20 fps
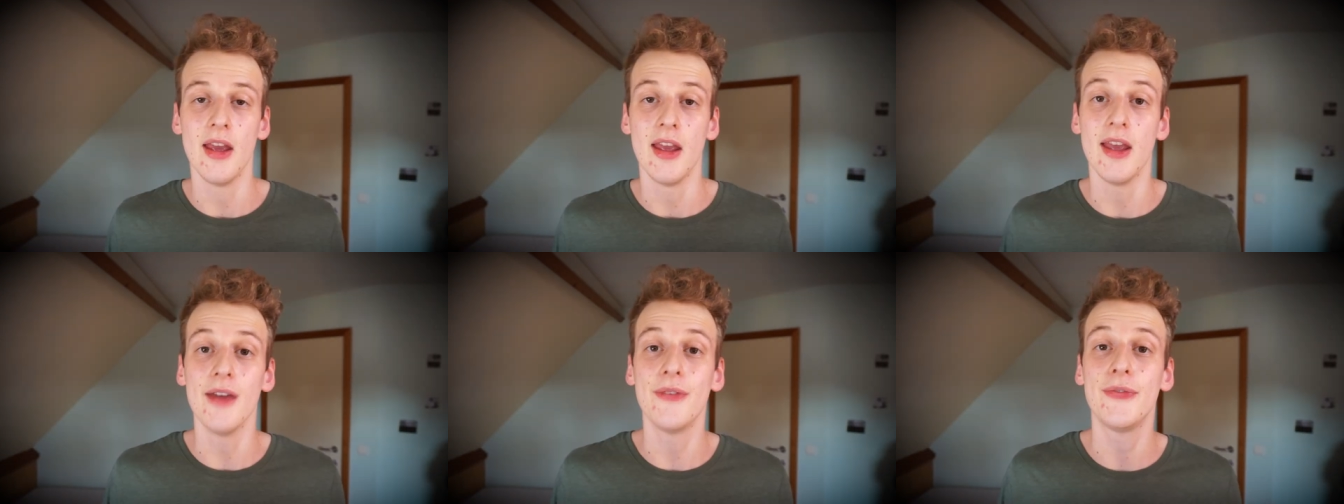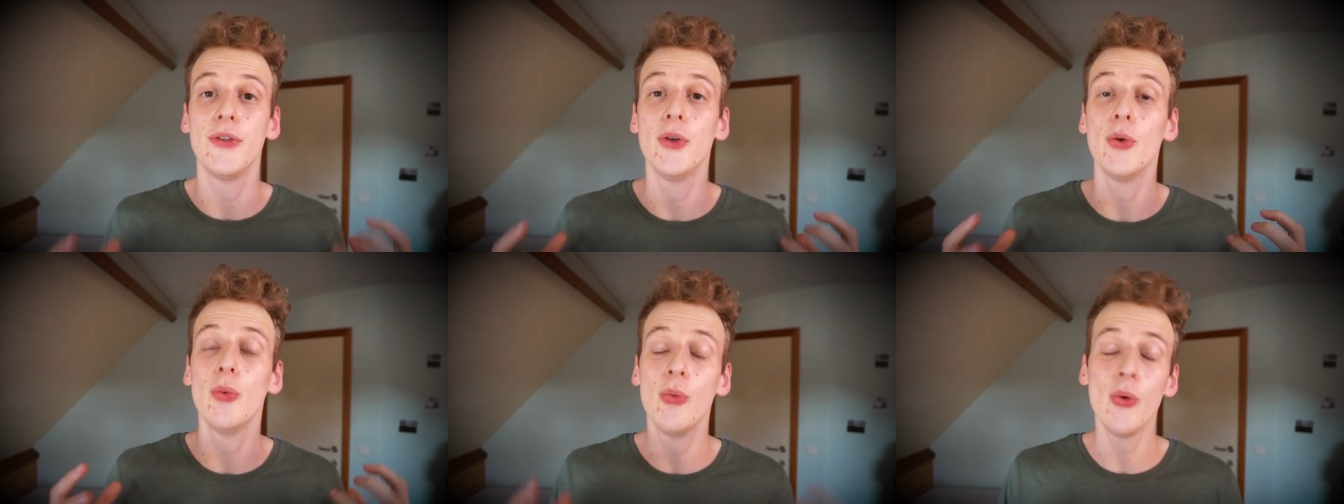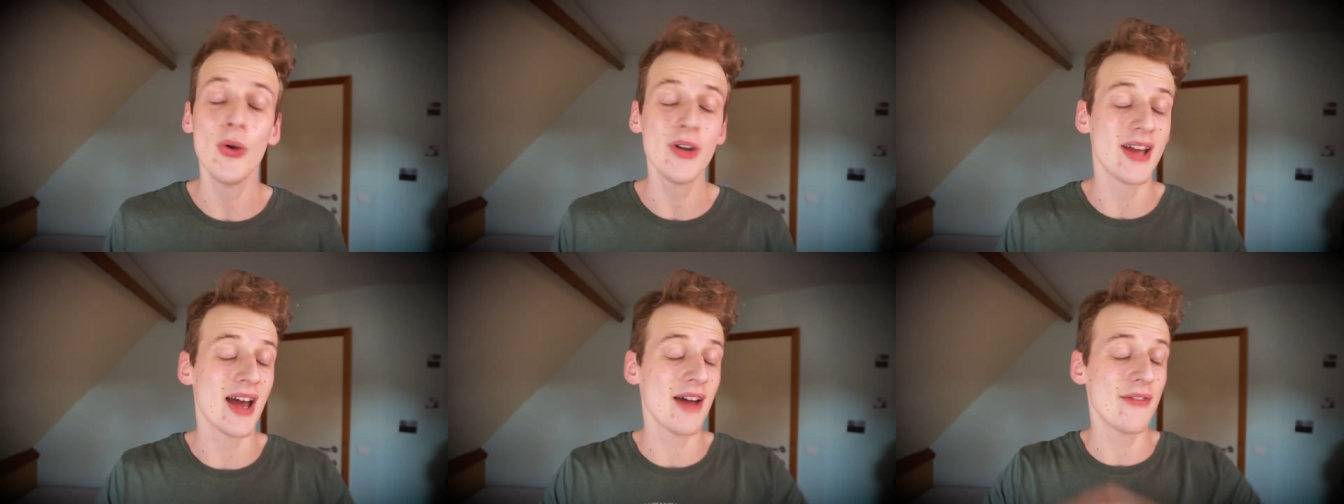If you
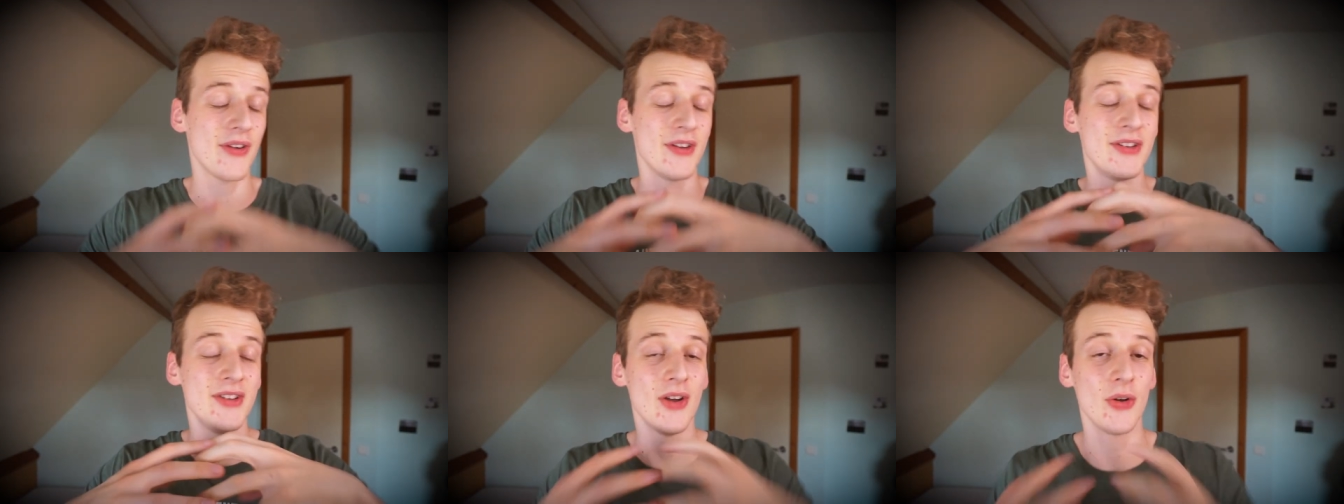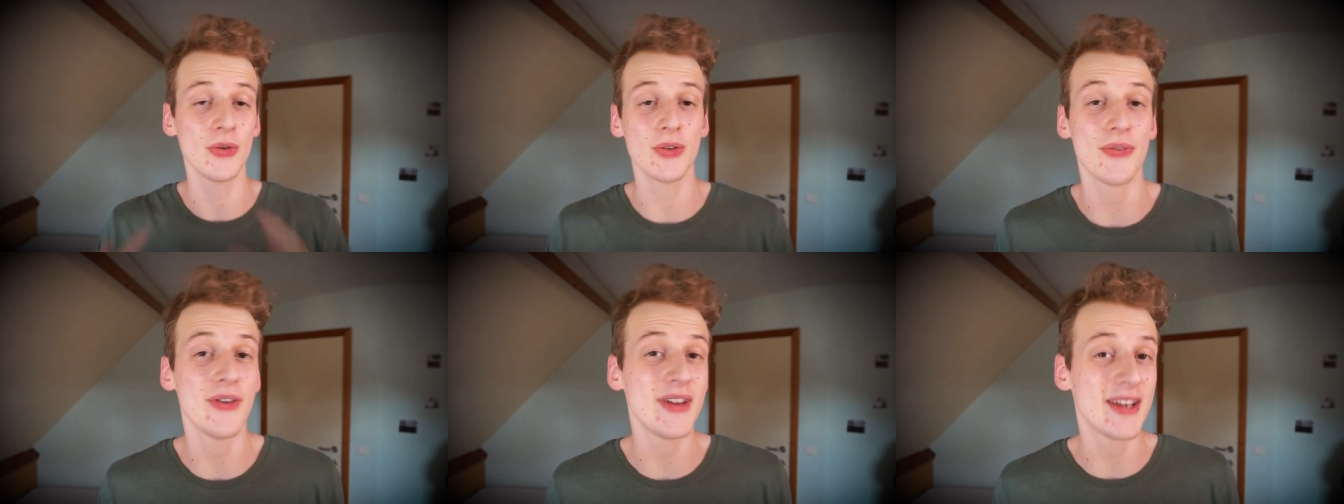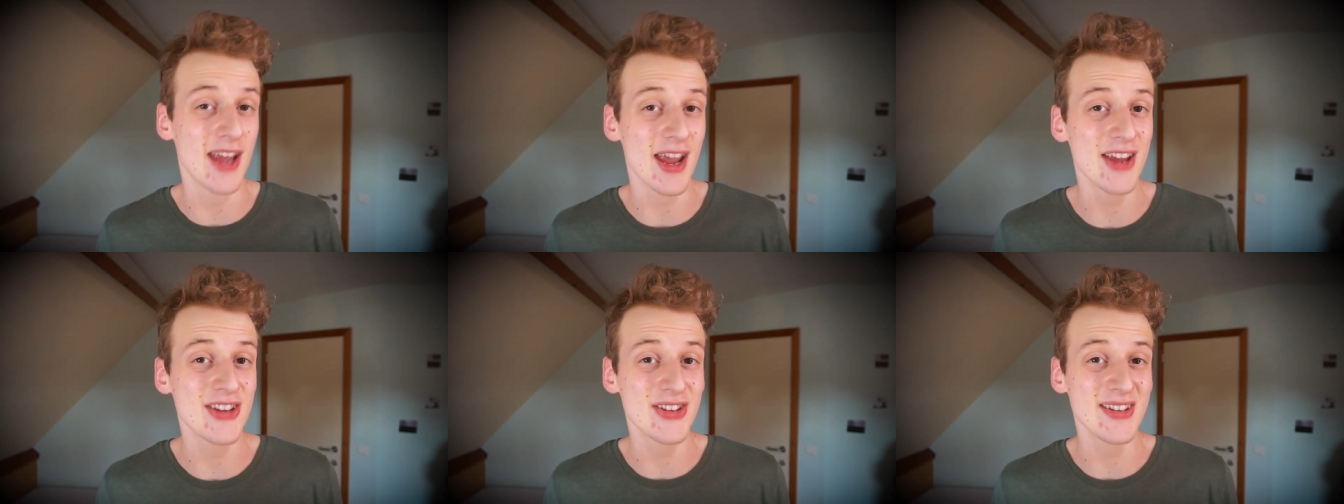would have a
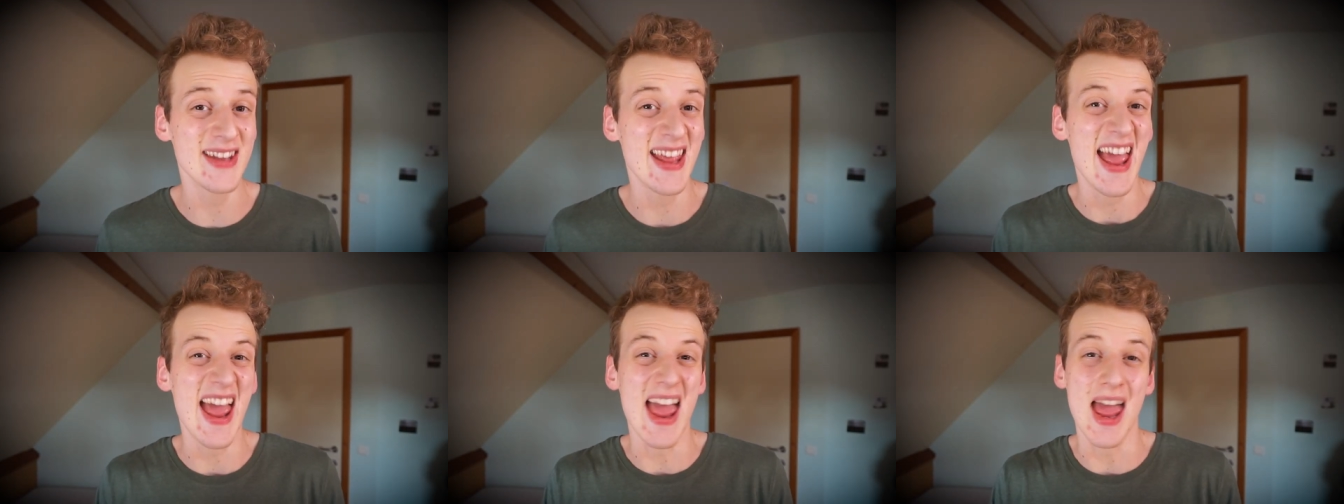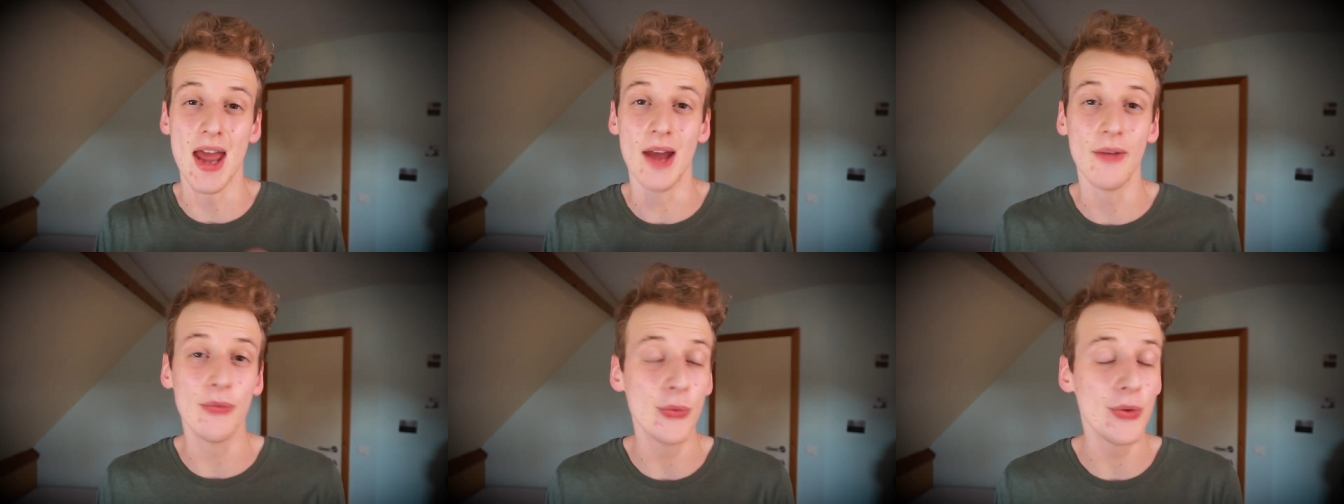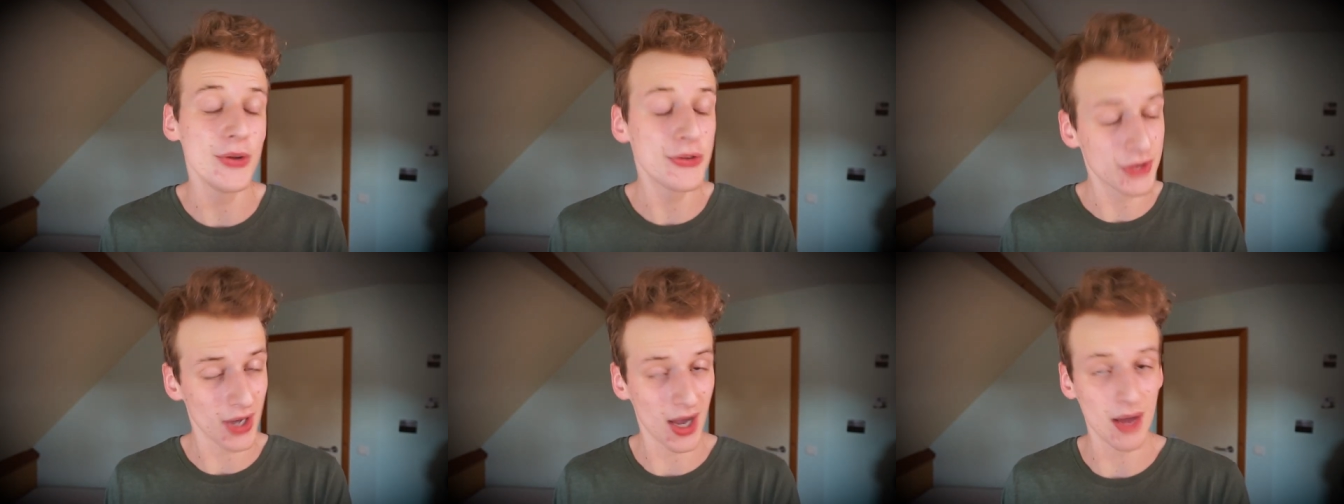notification every
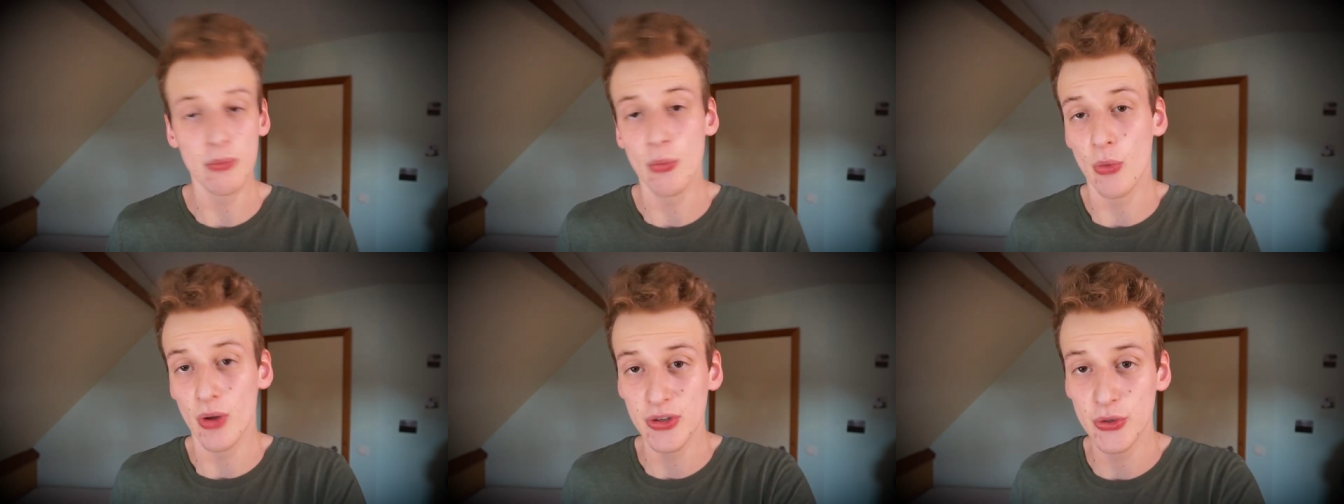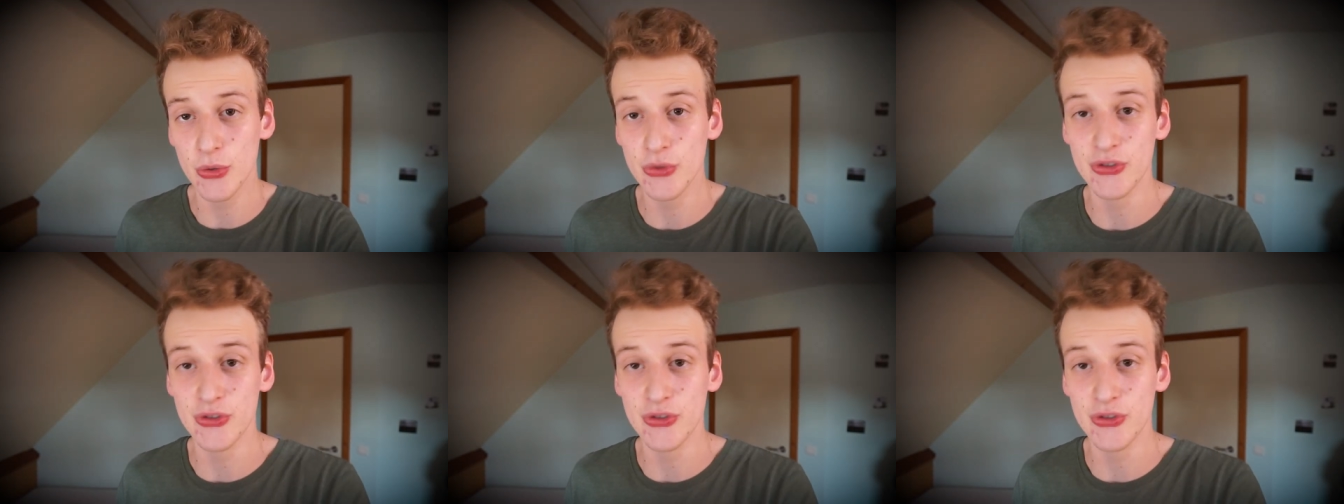time when you